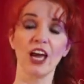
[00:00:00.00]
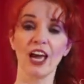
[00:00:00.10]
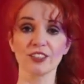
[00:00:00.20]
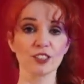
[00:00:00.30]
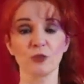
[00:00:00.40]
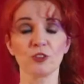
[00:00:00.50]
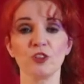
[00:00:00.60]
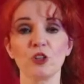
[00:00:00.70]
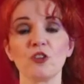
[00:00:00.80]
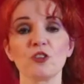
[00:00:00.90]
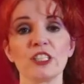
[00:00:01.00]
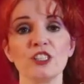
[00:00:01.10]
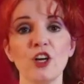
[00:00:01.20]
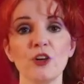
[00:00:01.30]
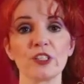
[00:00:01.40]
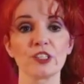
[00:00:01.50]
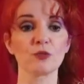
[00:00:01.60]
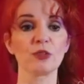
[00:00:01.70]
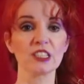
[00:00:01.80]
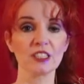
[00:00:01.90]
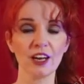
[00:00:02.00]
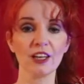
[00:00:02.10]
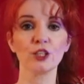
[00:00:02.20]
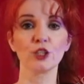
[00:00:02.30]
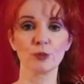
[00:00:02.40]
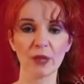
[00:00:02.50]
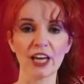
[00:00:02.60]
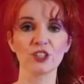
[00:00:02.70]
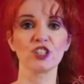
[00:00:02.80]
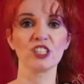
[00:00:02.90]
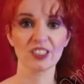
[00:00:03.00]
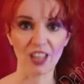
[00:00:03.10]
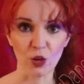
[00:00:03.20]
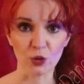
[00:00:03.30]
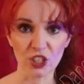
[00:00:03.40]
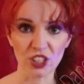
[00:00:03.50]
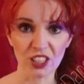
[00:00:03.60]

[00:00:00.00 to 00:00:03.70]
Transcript: And some of you already know this, but take your batteries out.